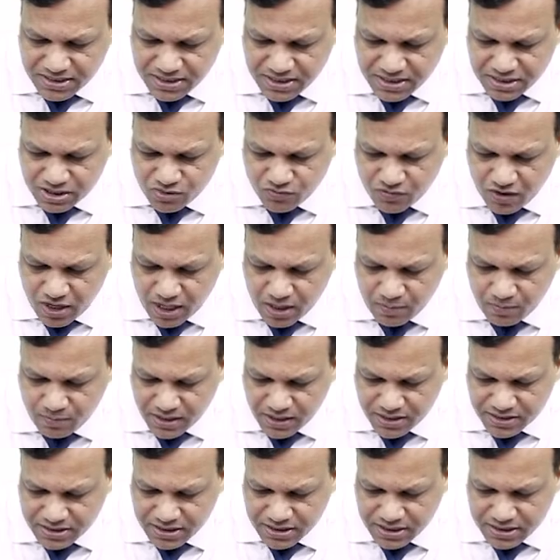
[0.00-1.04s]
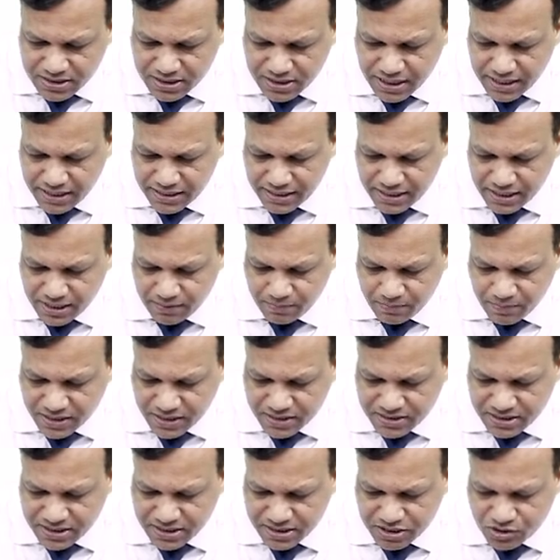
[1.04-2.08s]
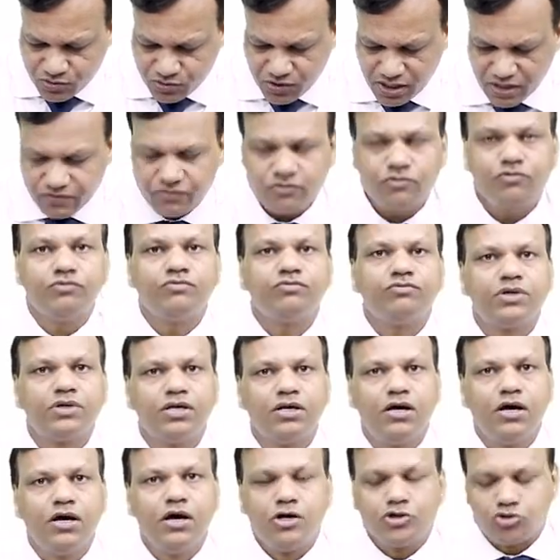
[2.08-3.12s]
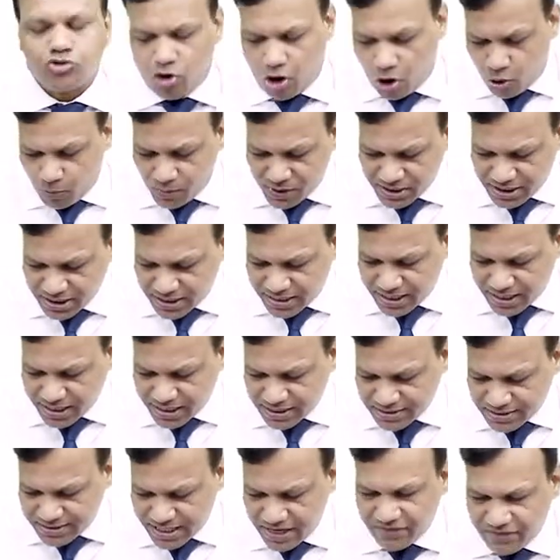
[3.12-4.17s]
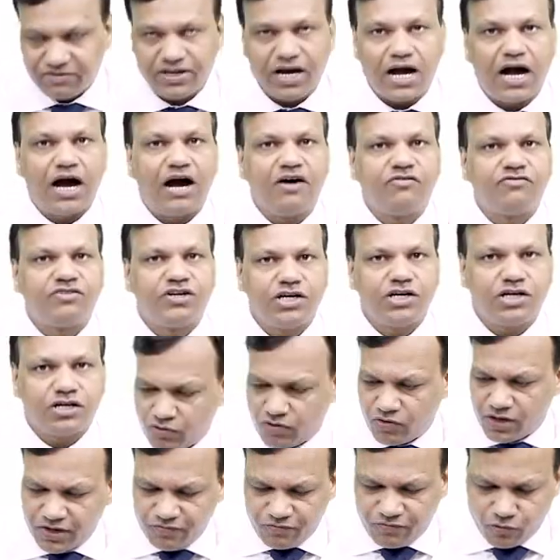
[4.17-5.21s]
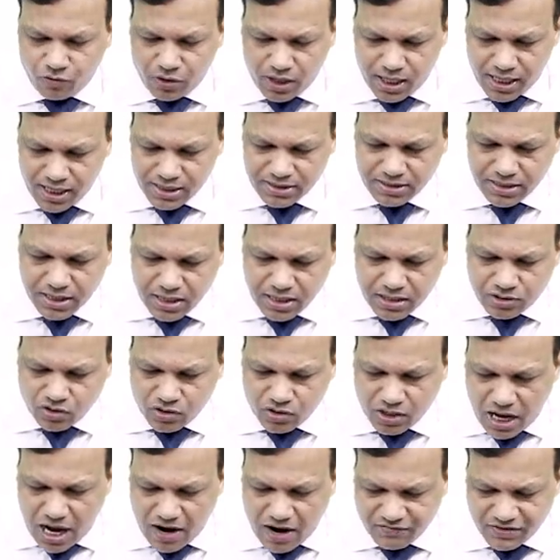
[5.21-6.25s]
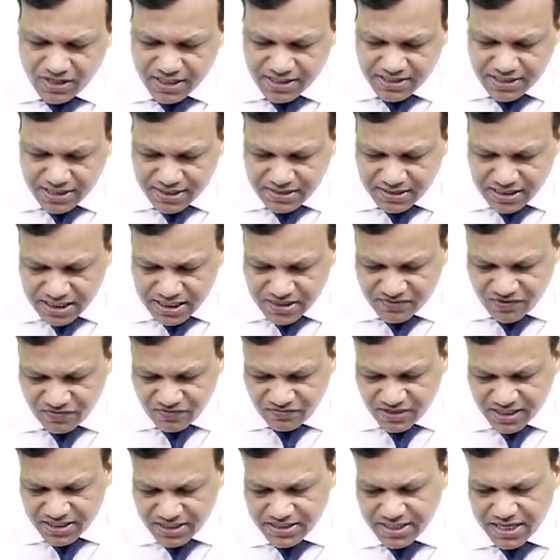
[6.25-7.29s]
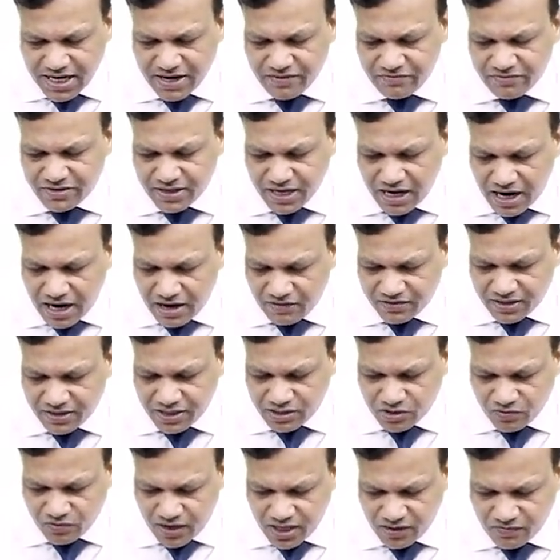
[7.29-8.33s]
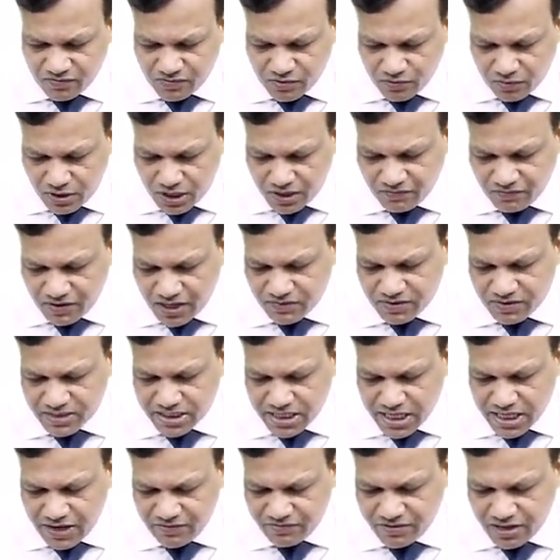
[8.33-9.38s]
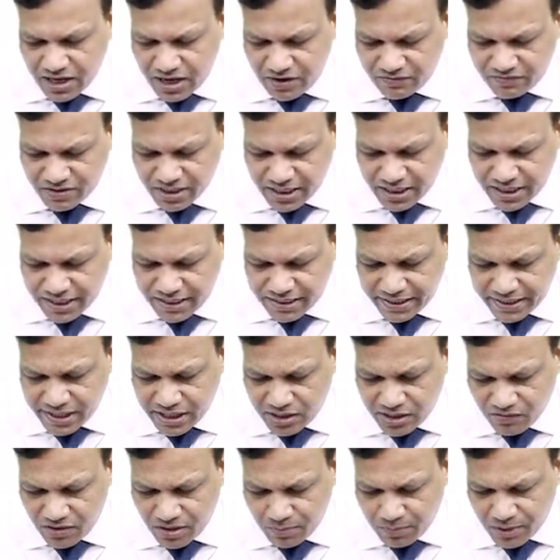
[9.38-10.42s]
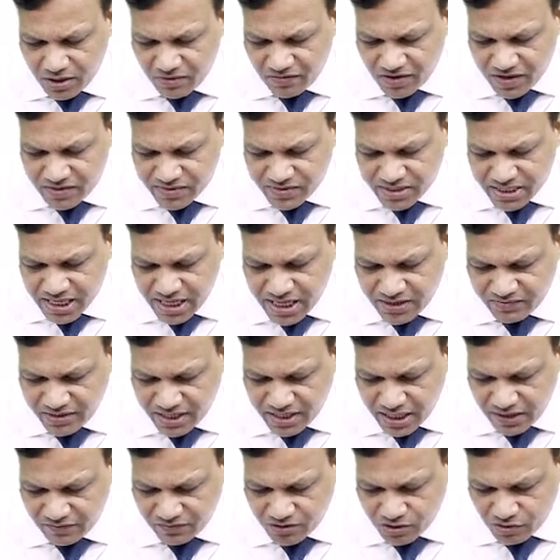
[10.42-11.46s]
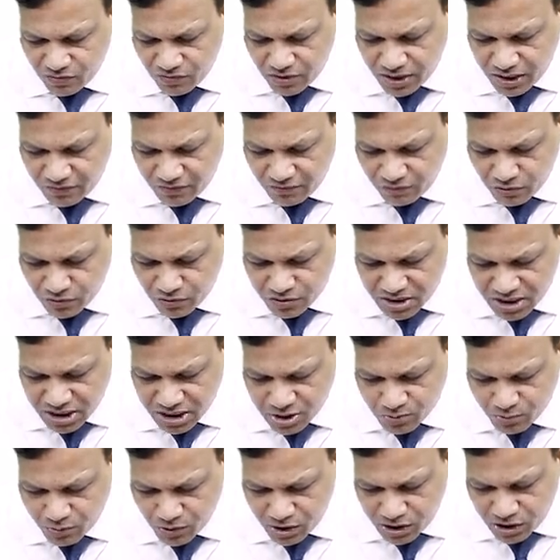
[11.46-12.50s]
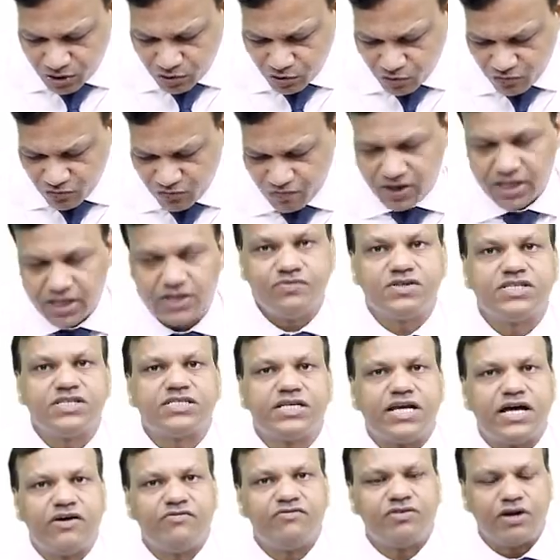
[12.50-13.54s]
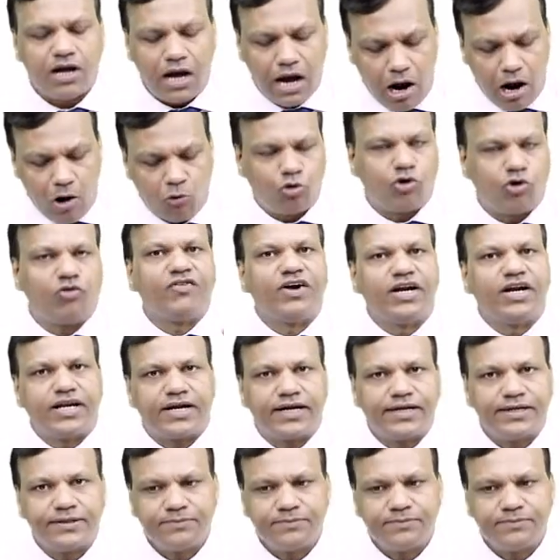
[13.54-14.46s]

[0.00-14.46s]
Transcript: 6, 12, plus 6, 18, plus 6, 24. So how much drug is left after 24 hours? So after 6 hours 50 is left, after 12 25 is left, after 18 12.5 is left, and after 24 6.25 is left out of 100.